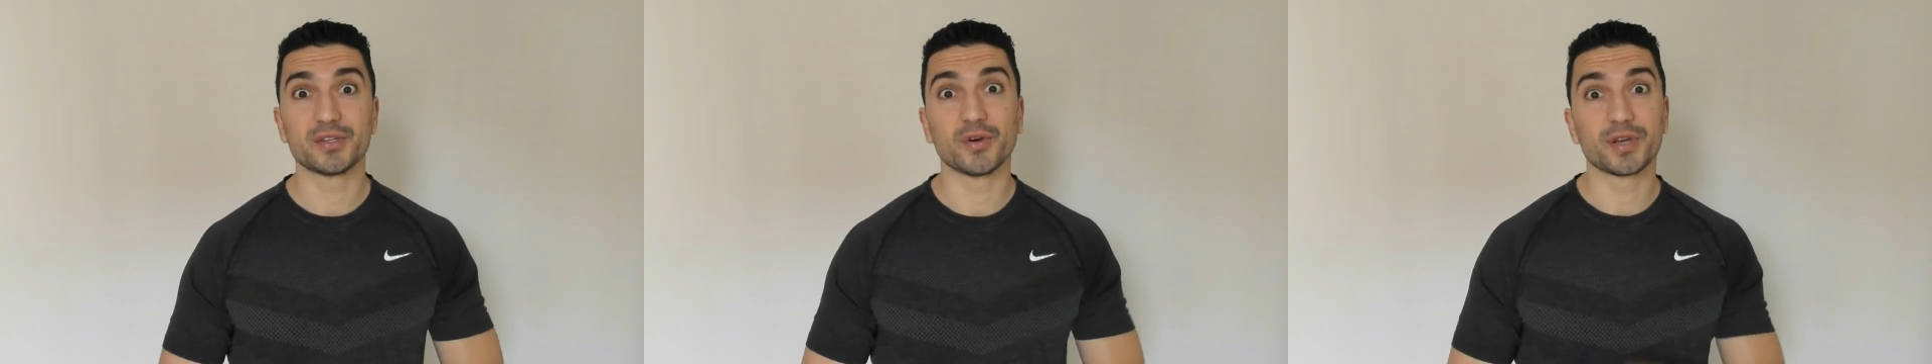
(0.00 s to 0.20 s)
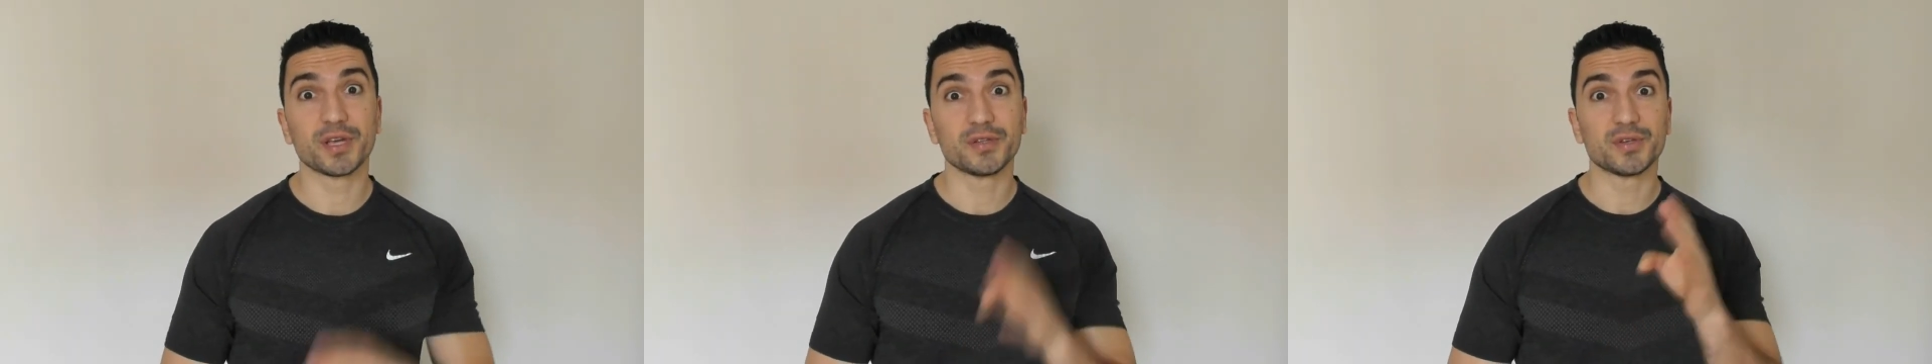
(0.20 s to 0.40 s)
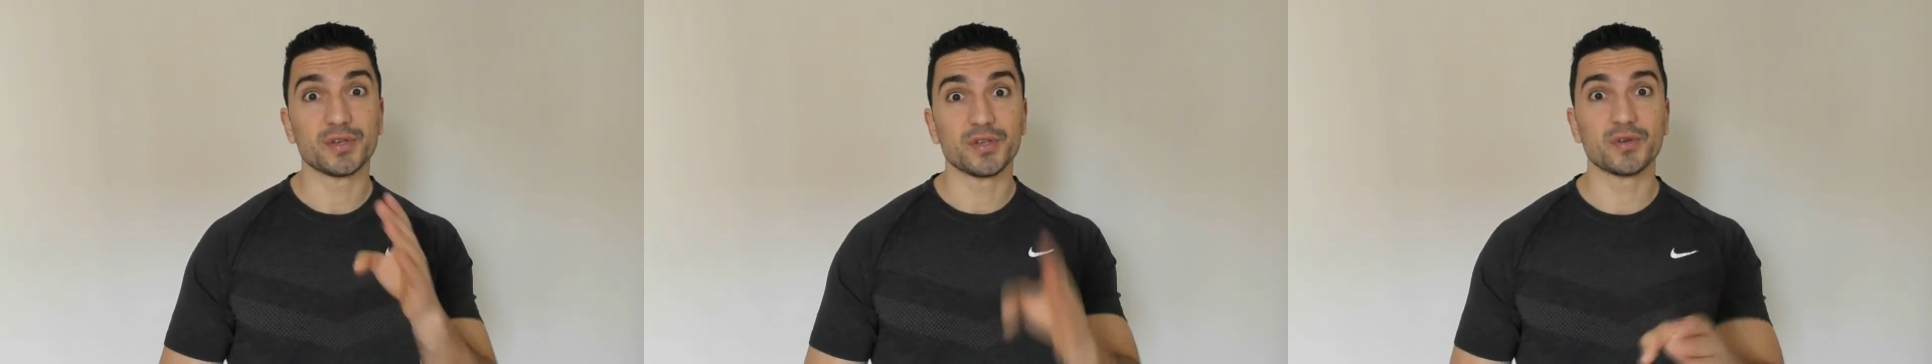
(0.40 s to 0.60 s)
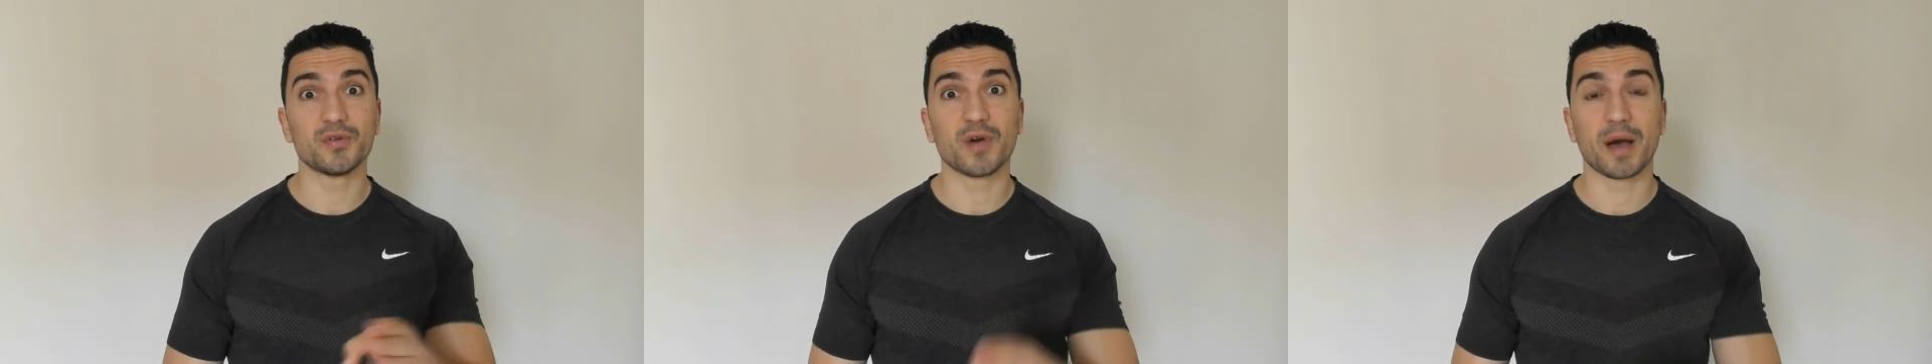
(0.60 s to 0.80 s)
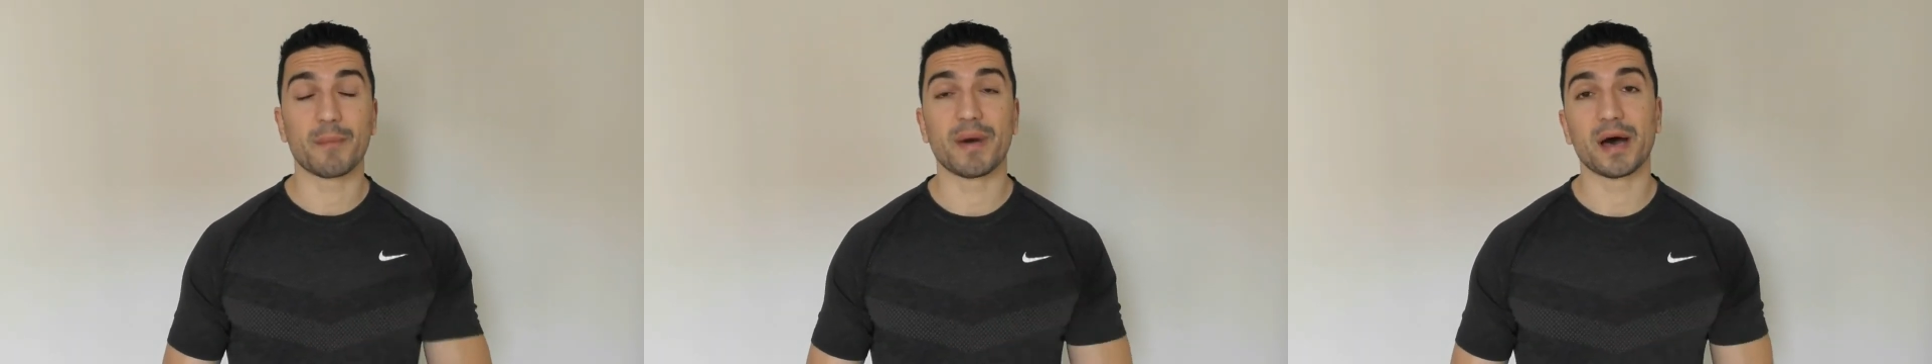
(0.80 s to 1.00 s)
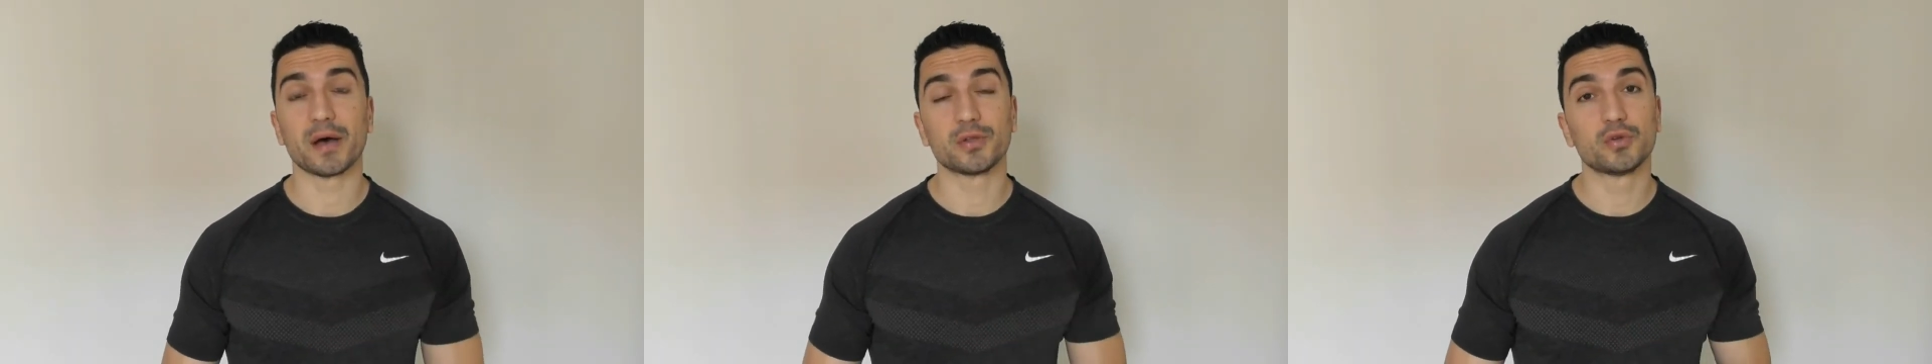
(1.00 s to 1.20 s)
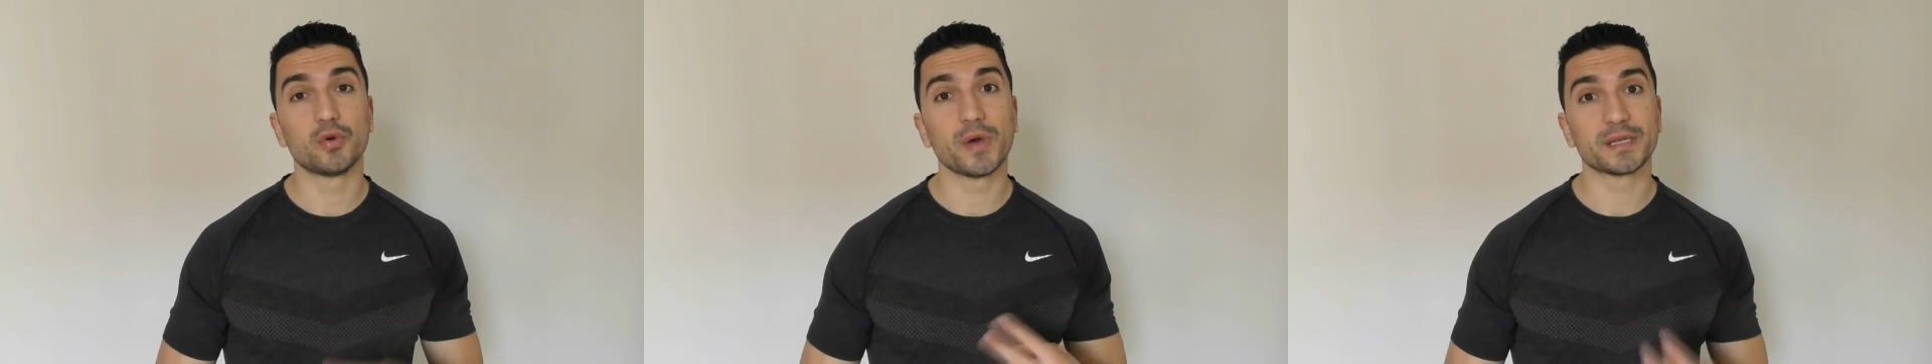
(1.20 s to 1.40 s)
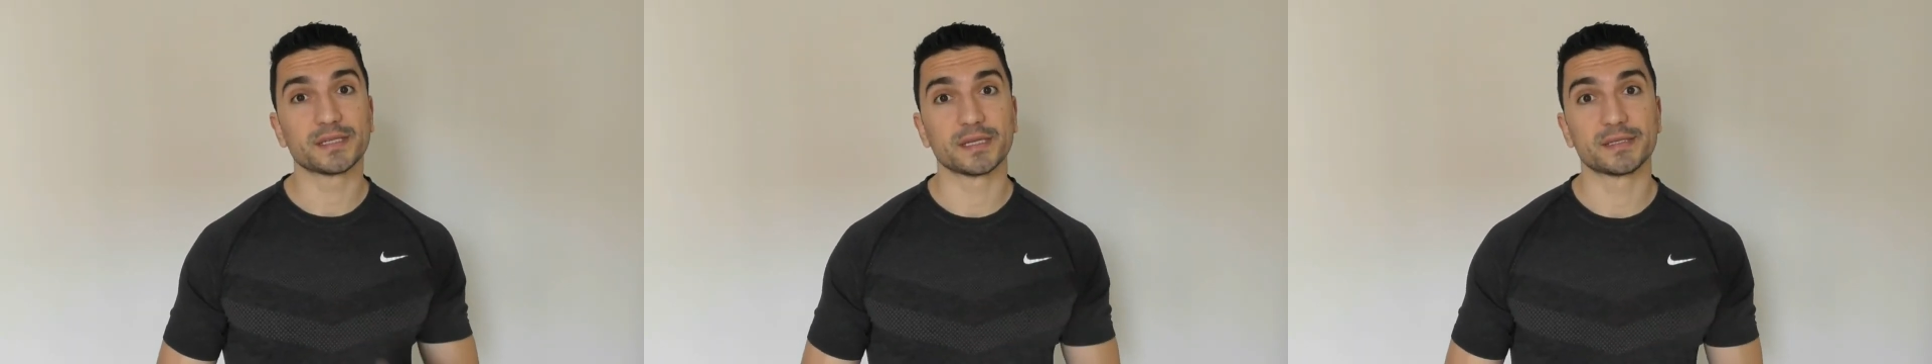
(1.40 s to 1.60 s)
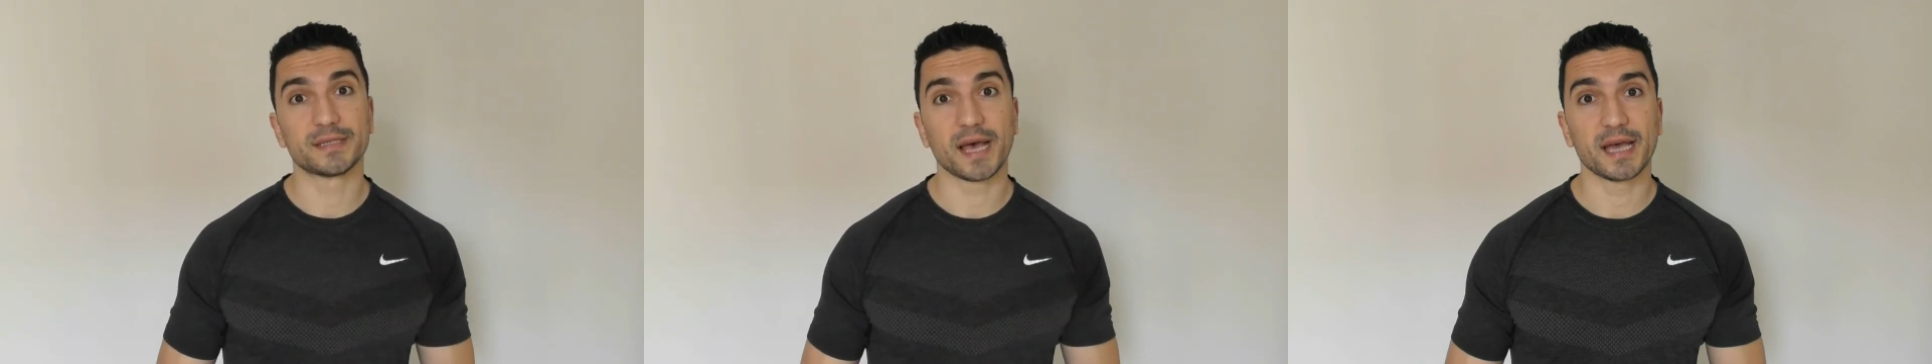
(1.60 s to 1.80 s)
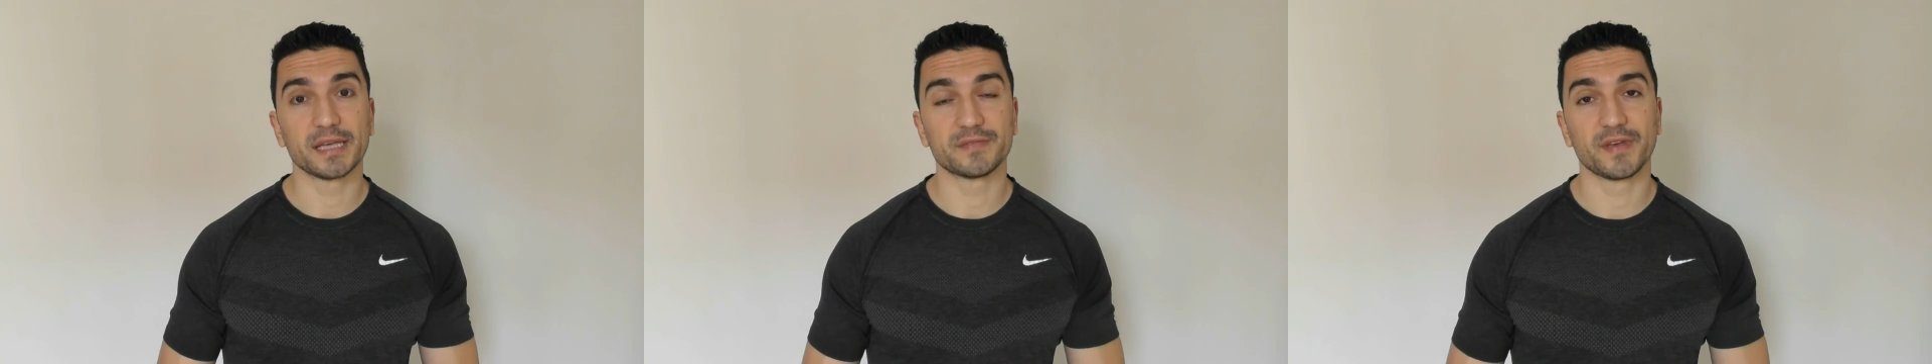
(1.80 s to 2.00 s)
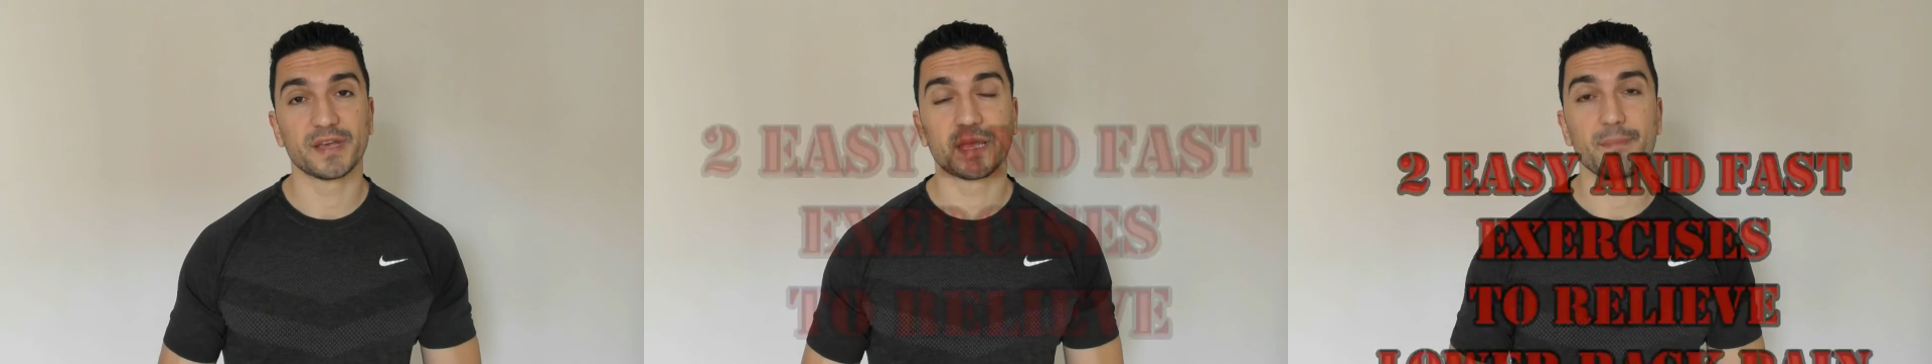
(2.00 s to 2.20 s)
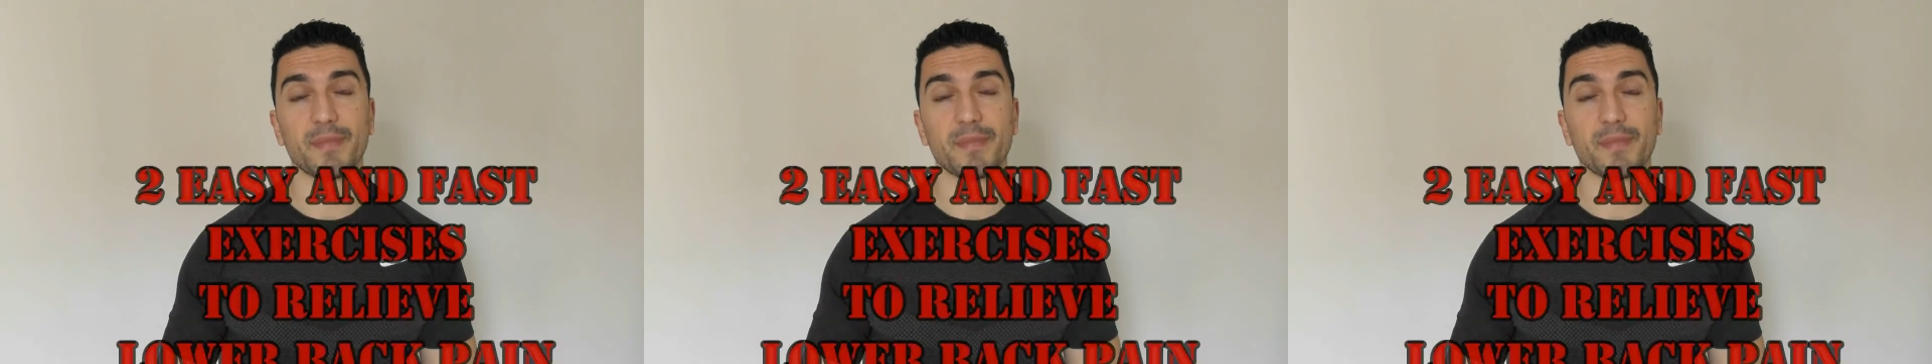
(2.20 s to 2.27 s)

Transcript: talking to you about two exercises that